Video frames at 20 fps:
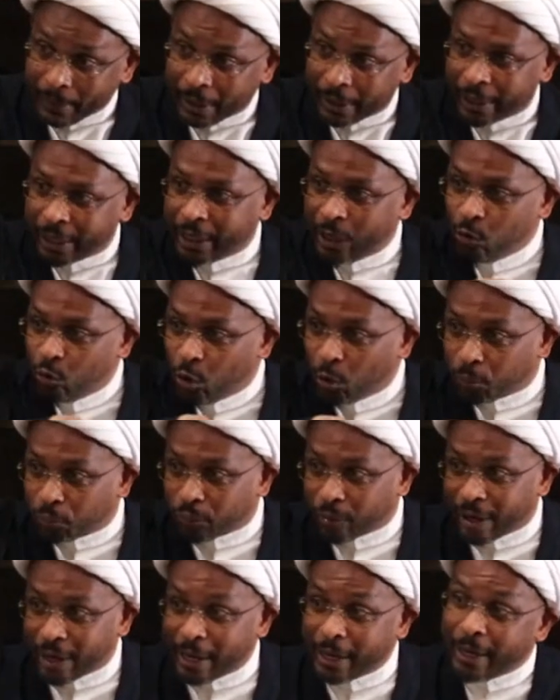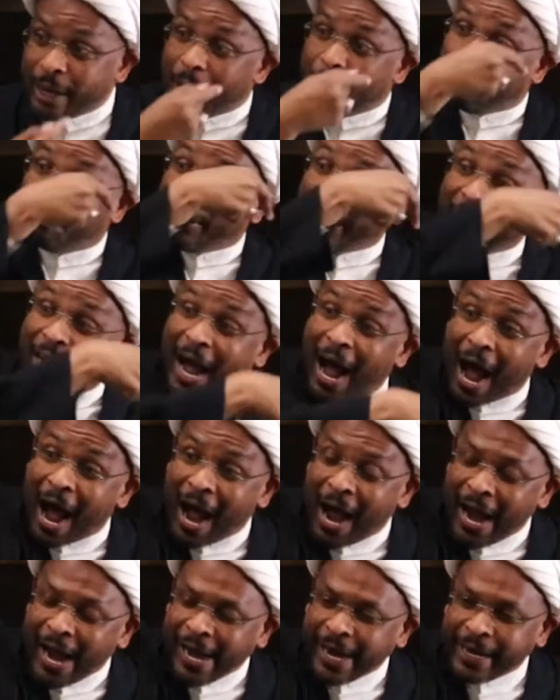He will pray
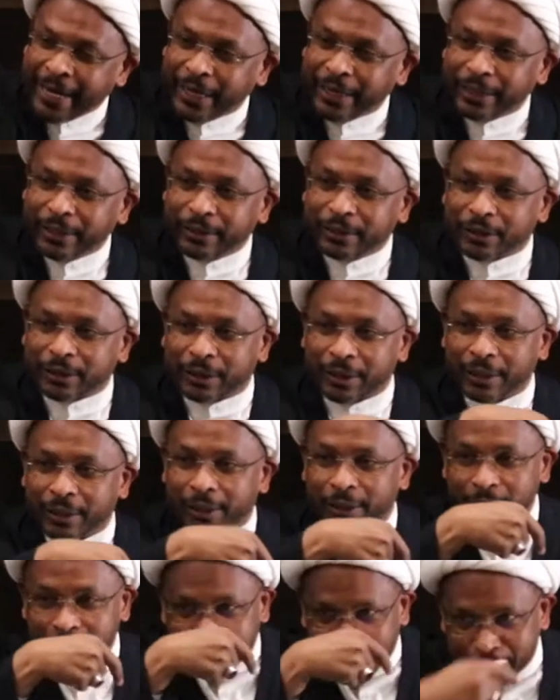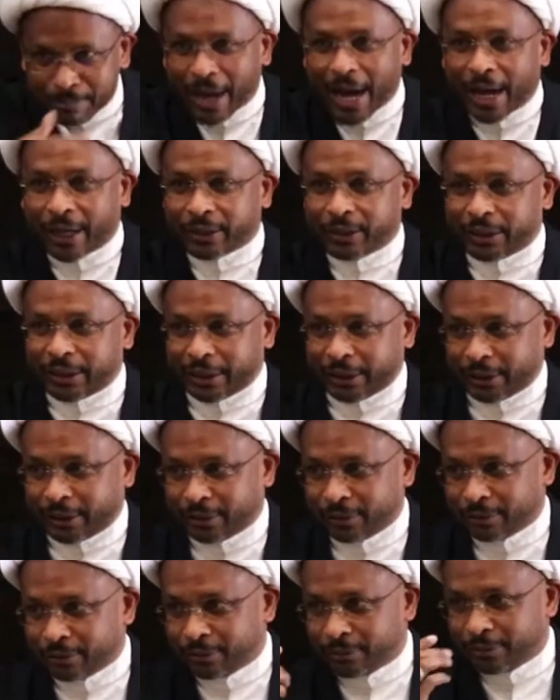behind the Mahdi.
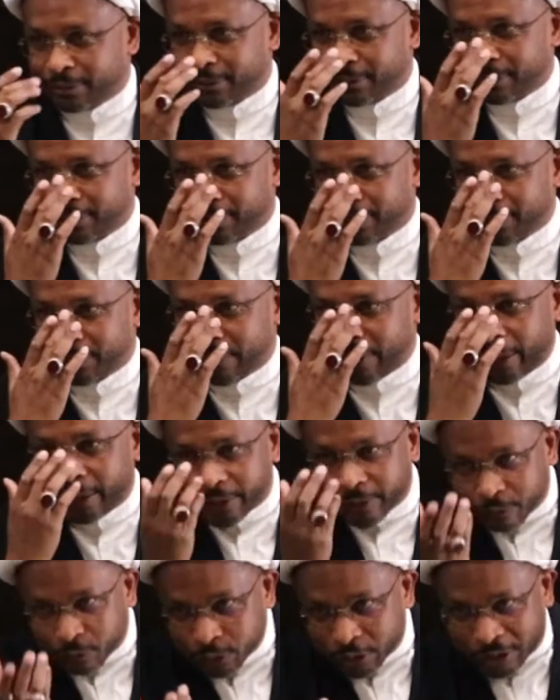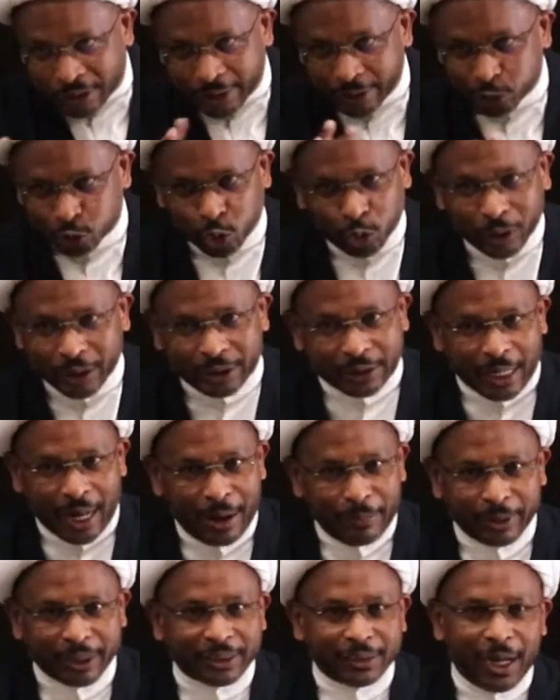Right? If you see, true
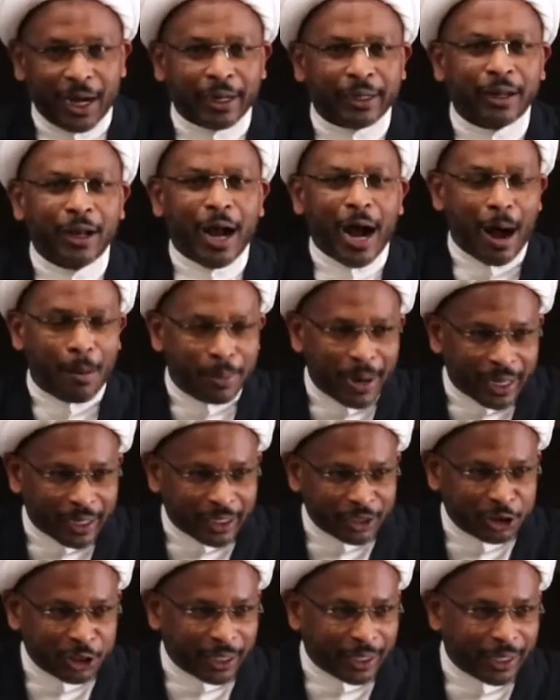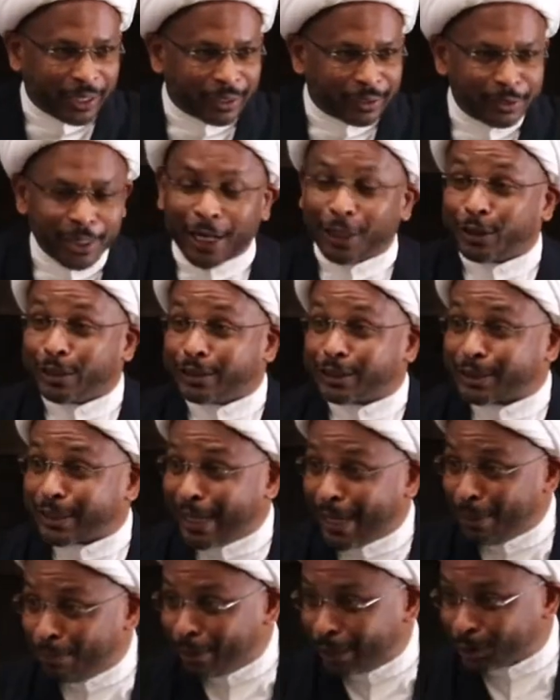Islam is not apologetic, not the
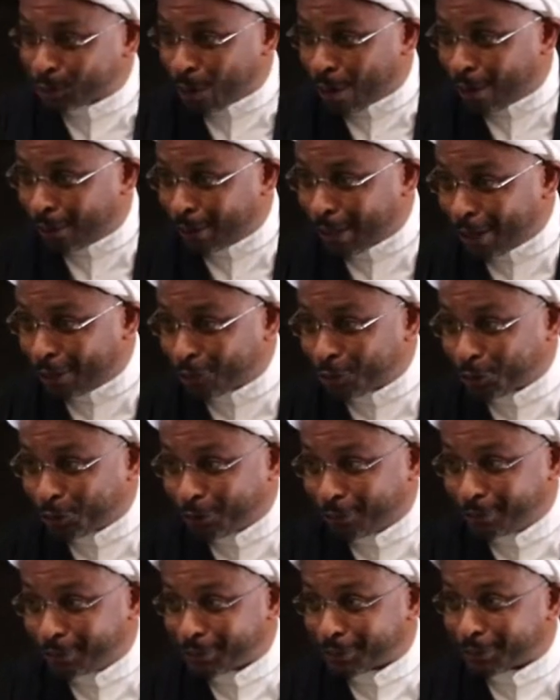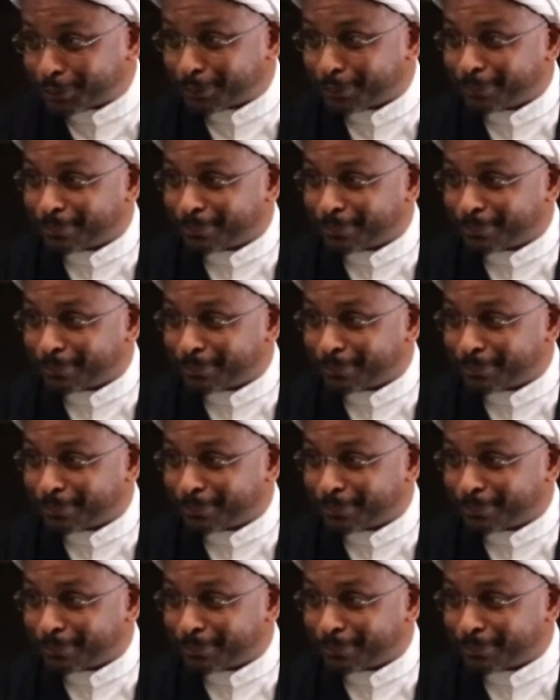same as all others.